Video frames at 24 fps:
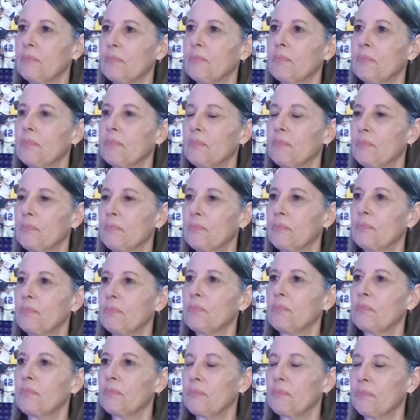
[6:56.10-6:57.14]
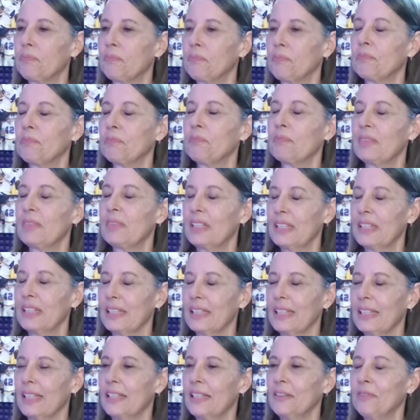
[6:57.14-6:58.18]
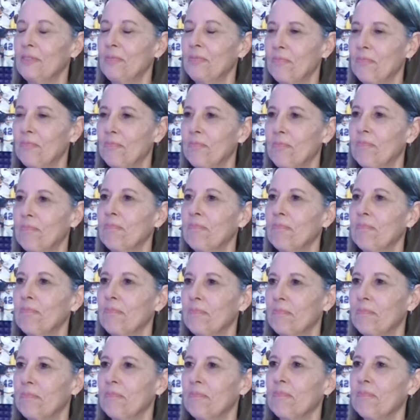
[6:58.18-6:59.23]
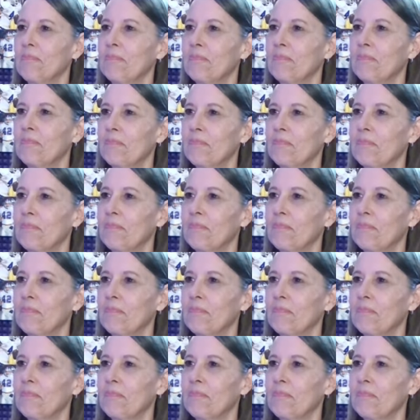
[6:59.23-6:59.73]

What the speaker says: The person shown says nothing.